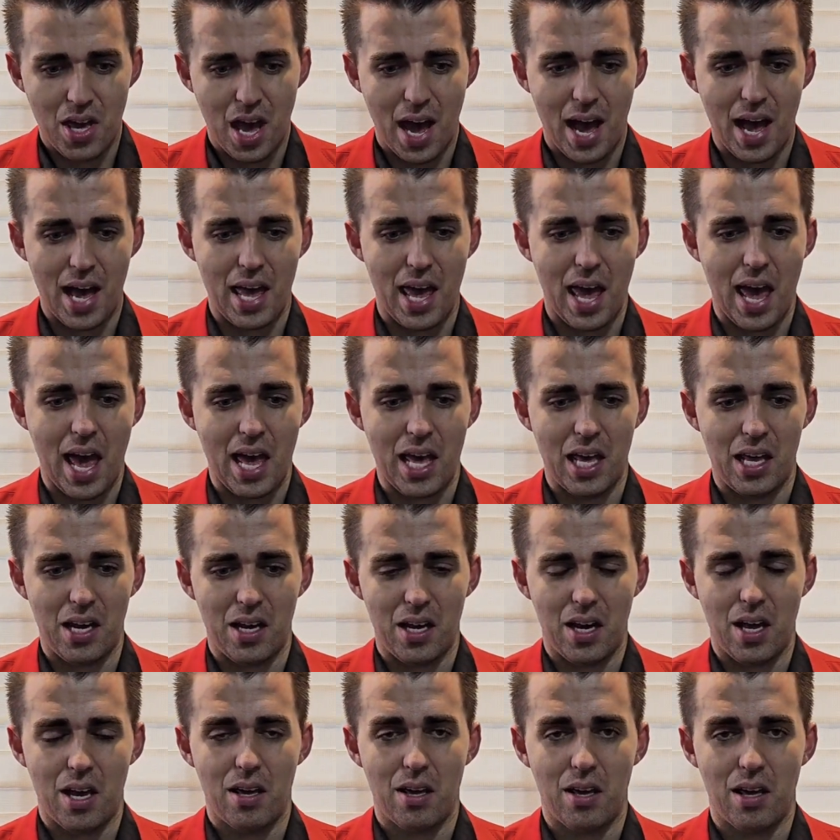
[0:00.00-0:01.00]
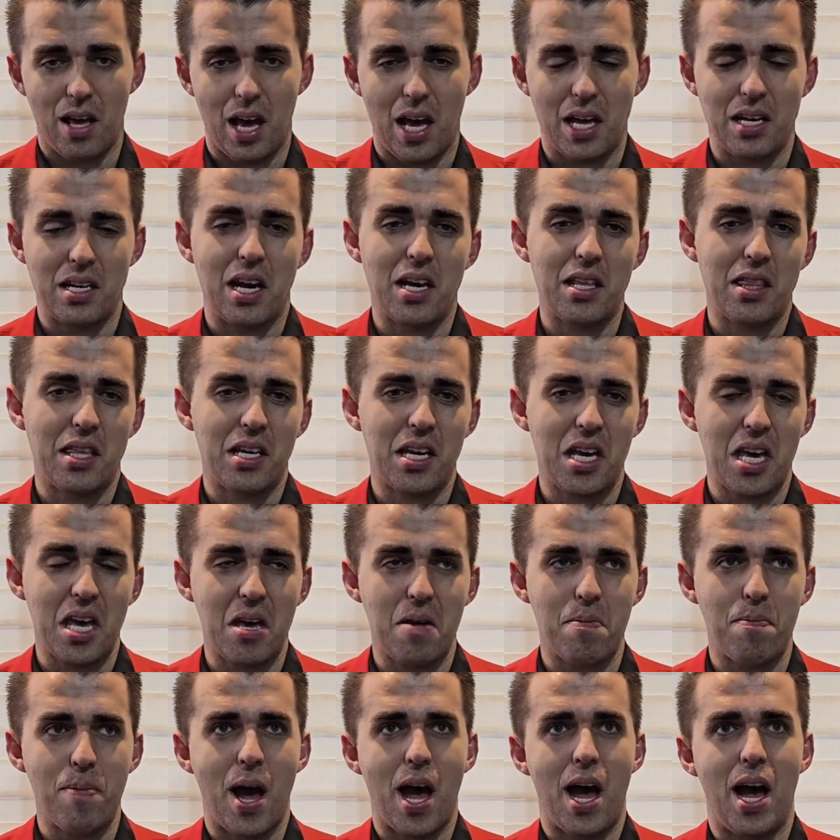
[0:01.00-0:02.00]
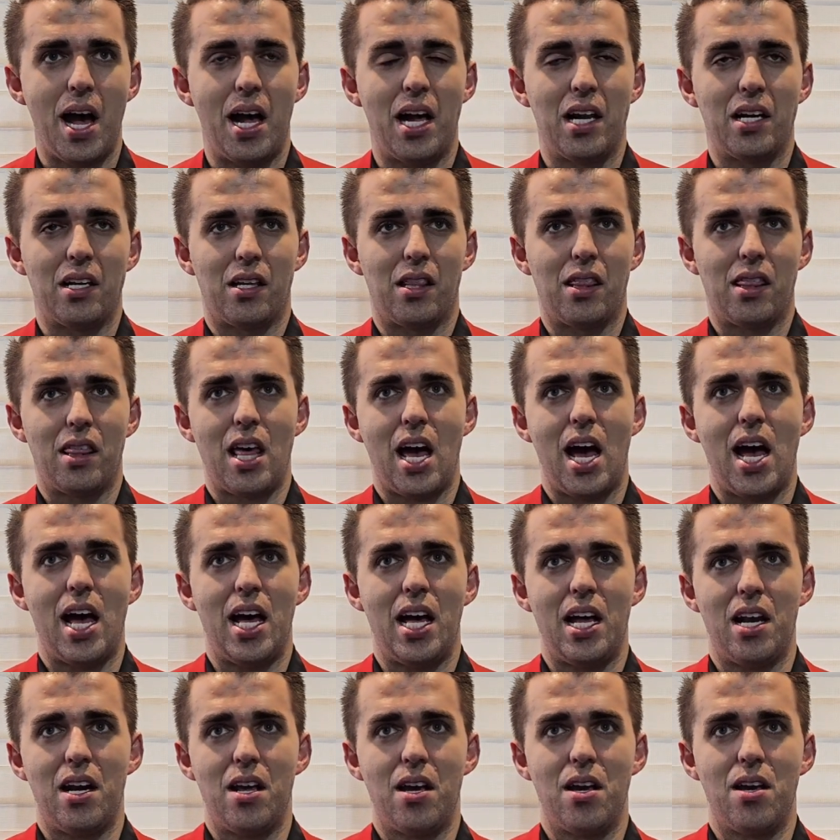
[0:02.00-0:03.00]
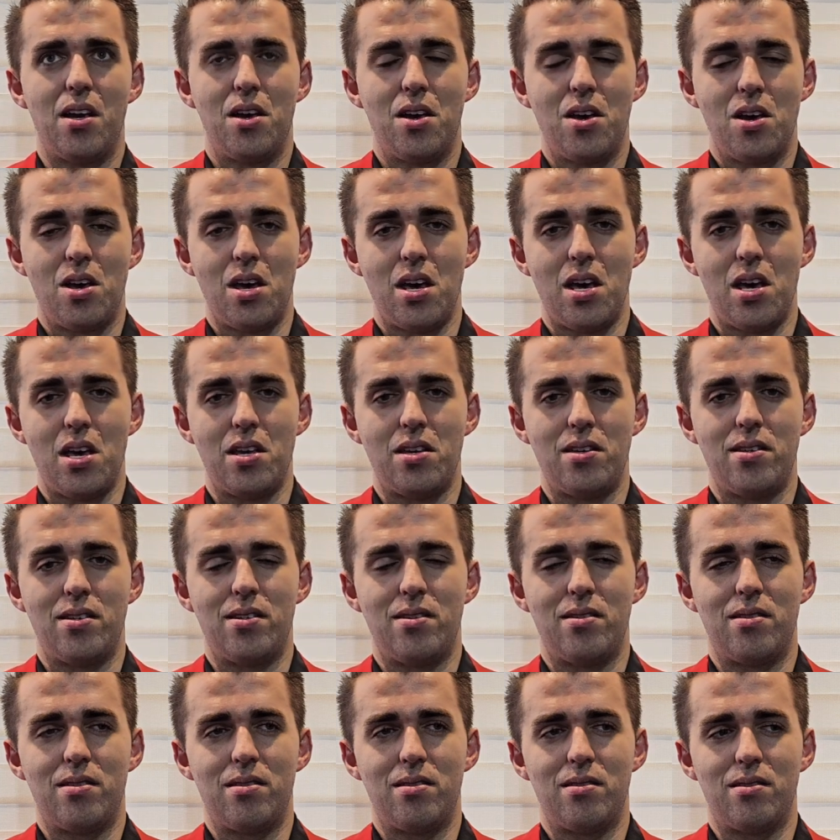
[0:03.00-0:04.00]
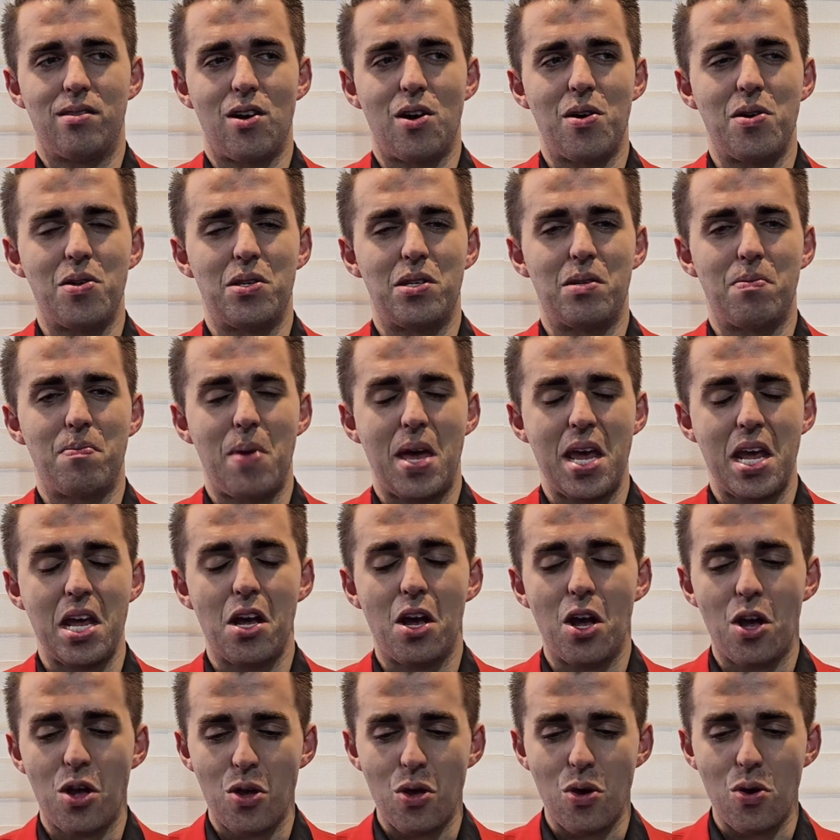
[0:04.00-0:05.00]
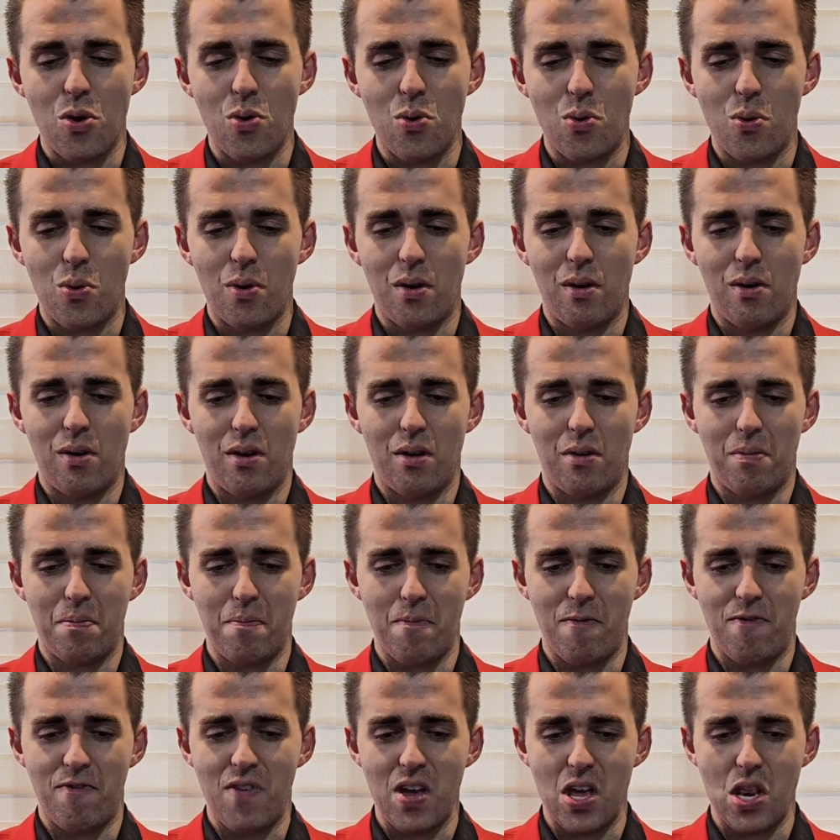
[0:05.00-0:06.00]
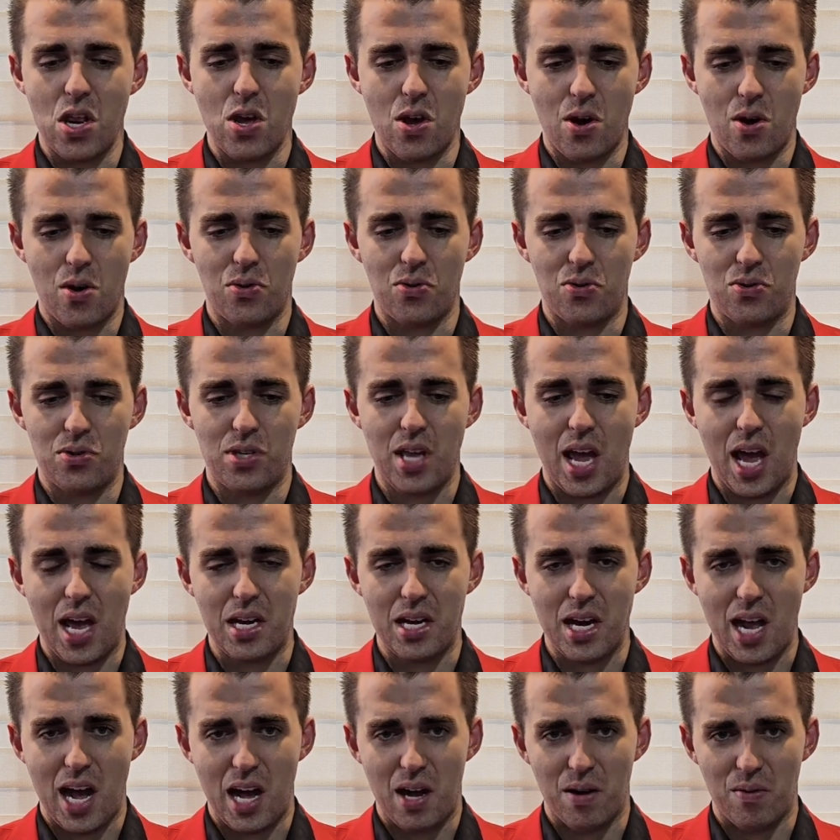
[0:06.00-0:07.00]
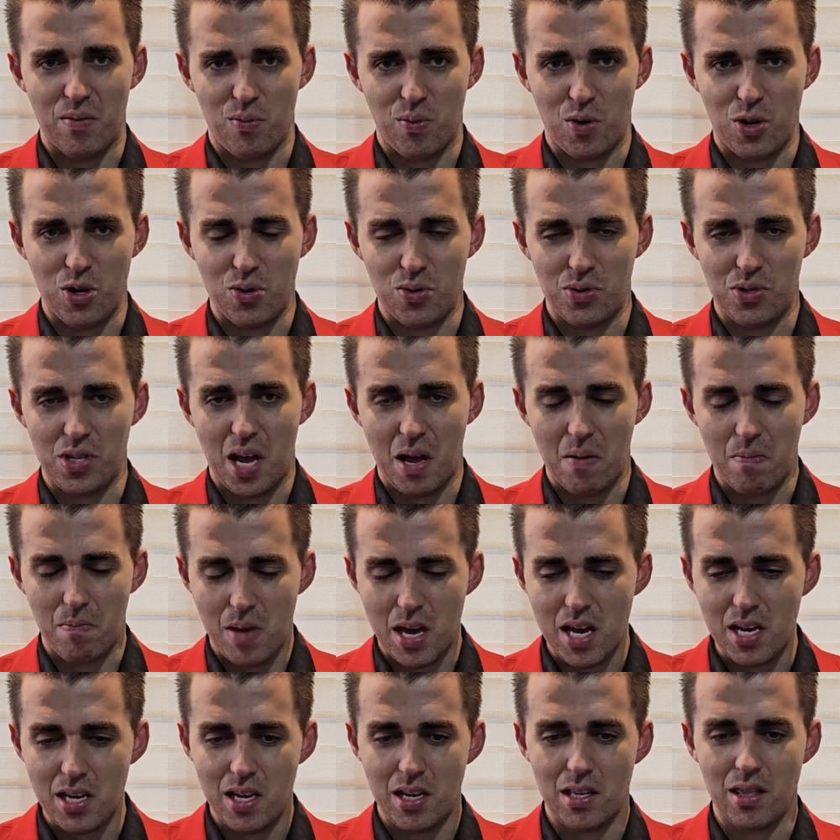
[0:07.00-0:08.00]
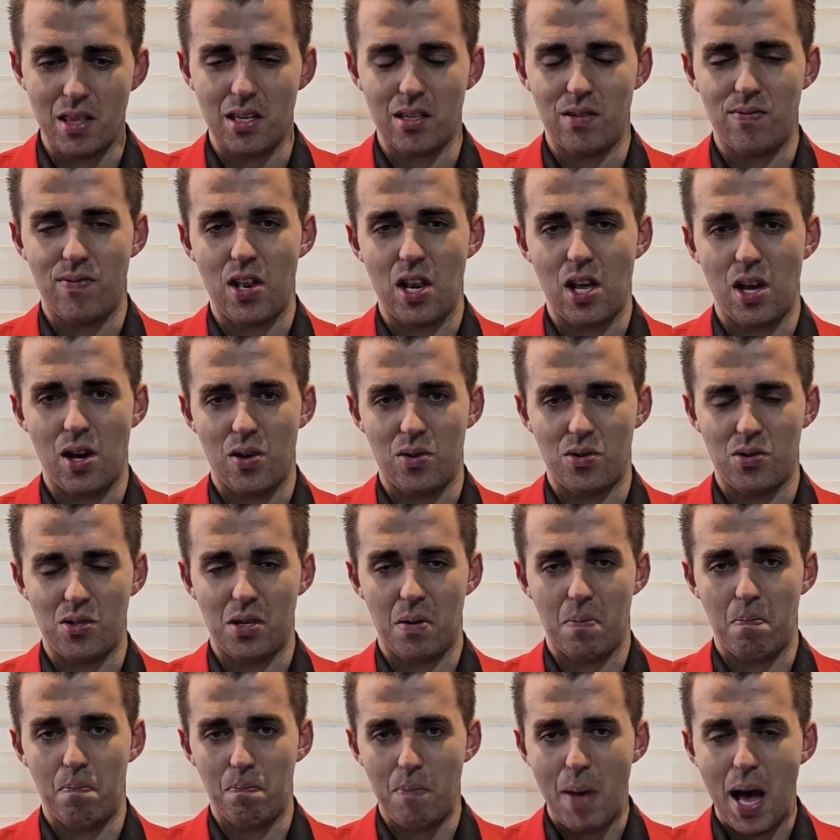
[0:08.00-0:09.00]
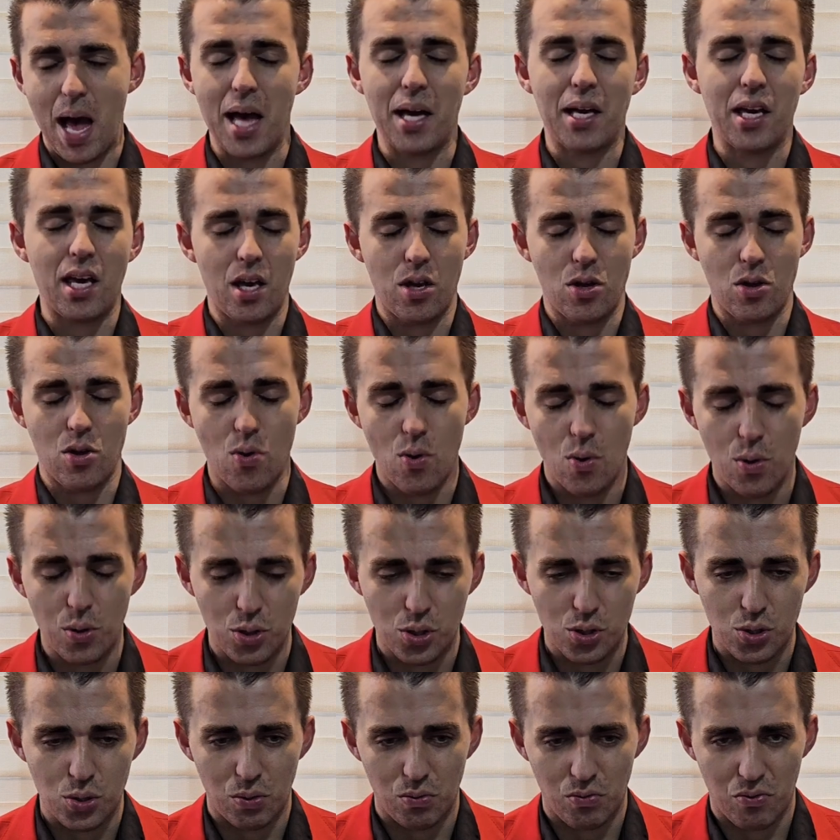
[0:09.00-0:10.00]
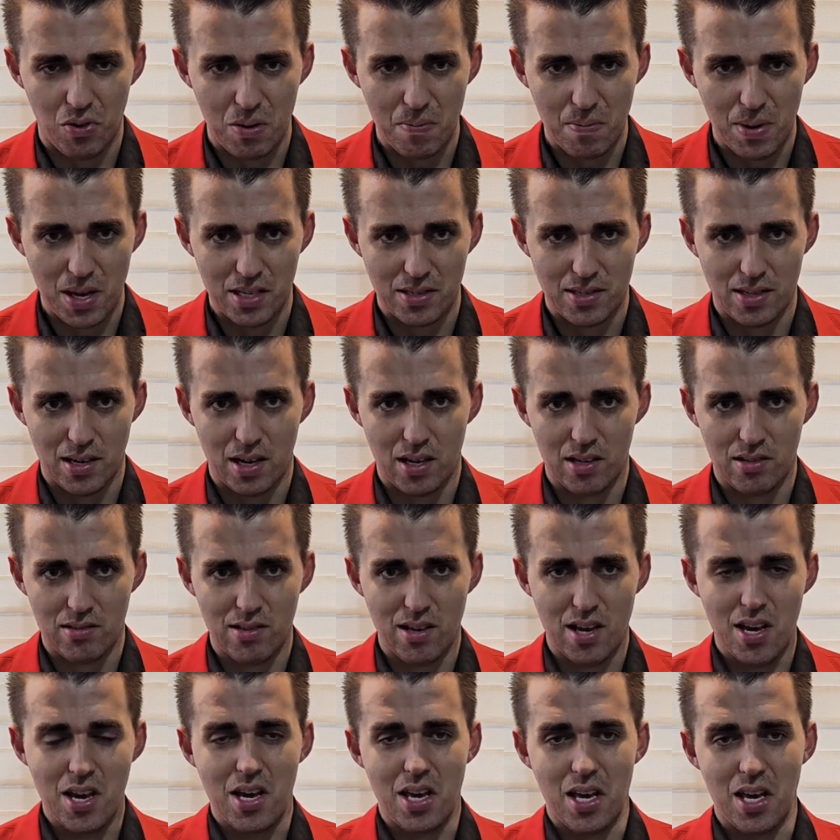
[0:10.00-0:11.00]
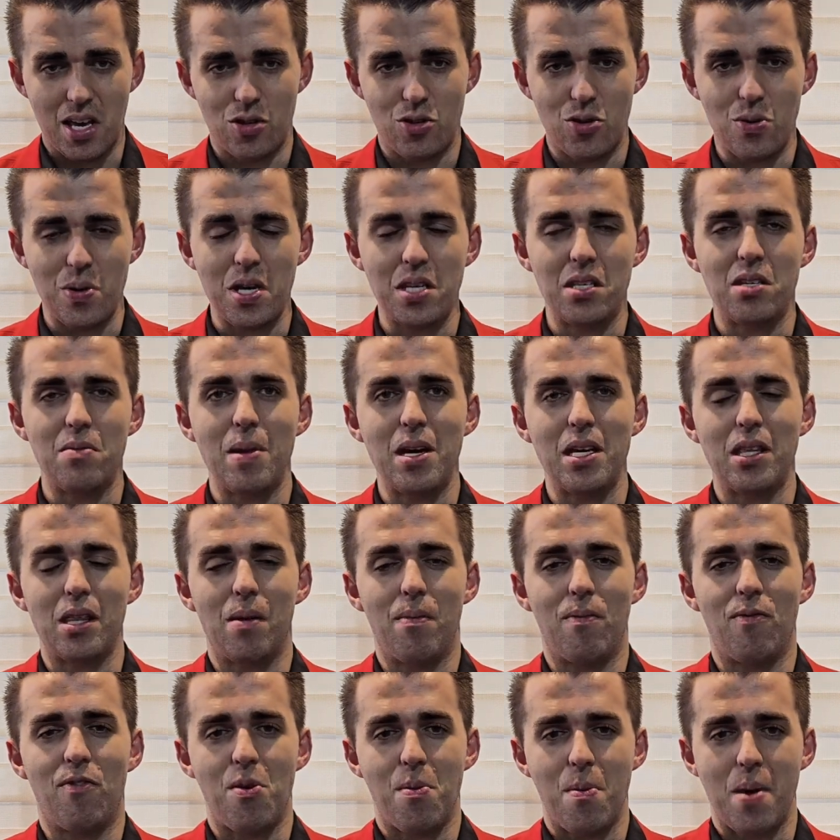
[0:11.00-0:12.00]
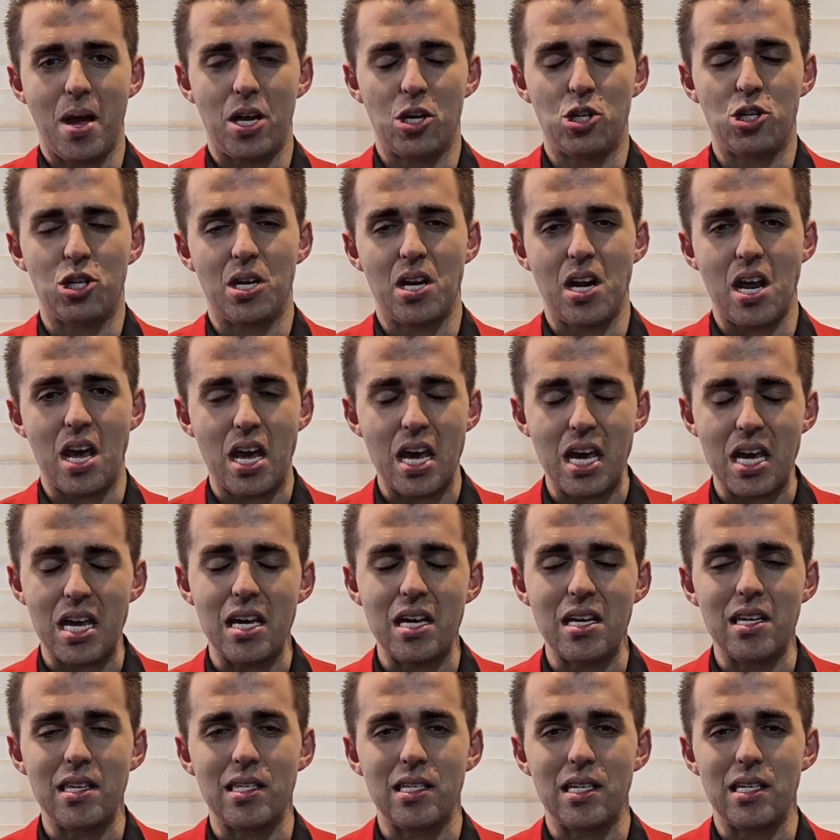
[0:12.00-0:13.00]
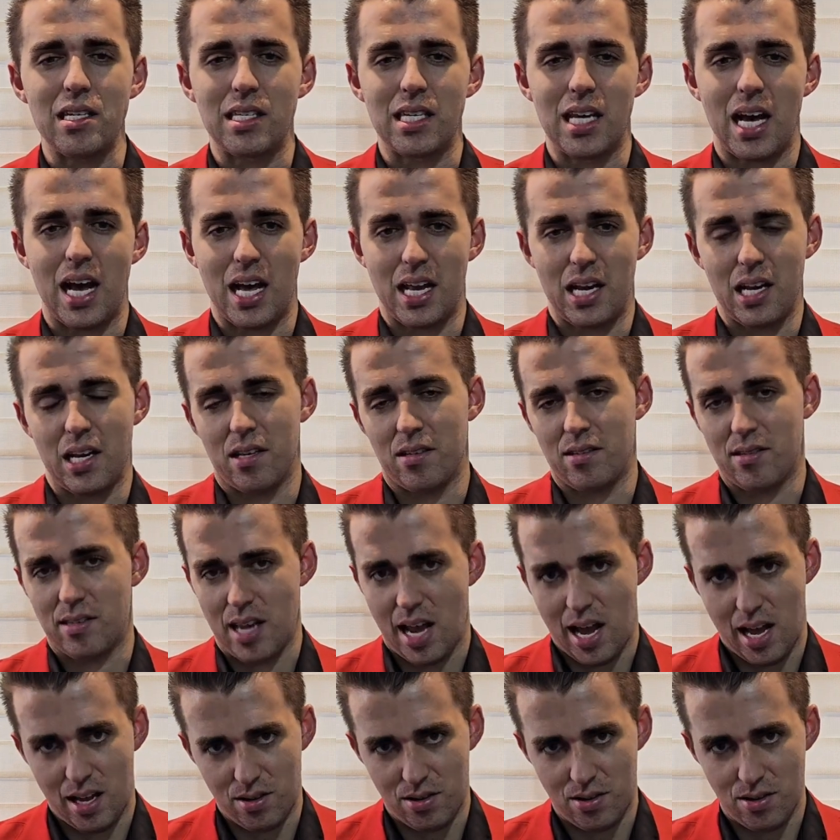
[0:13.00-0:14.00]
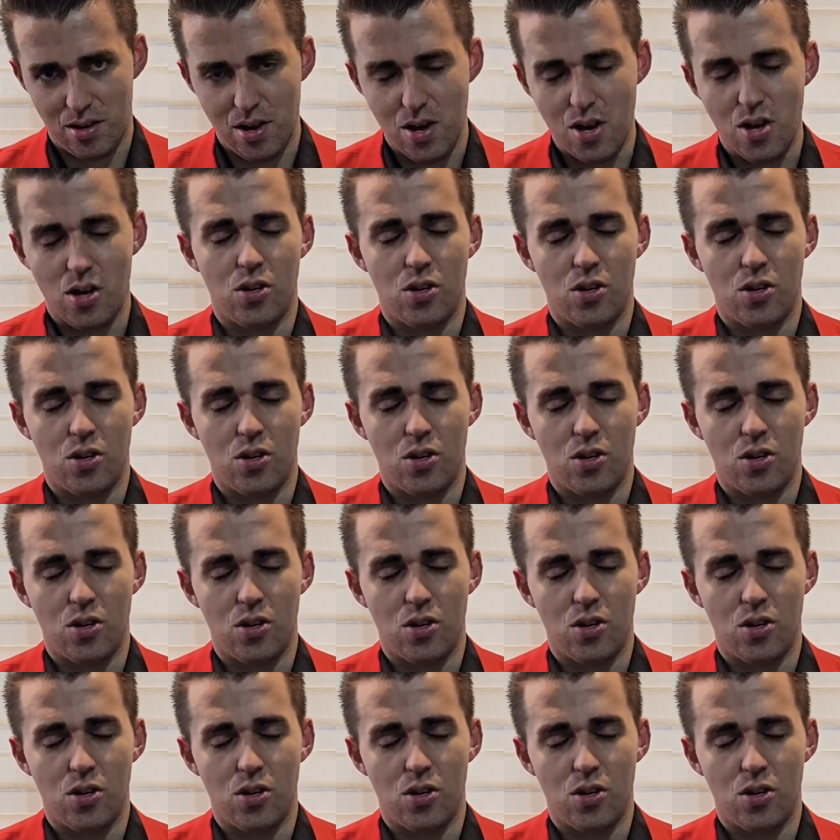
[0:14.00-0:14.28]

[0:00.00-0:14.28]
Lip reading: And another key part that is going to make your videos stand out when you start making these videos to market your jewelry business is you need to make the information easy to understand.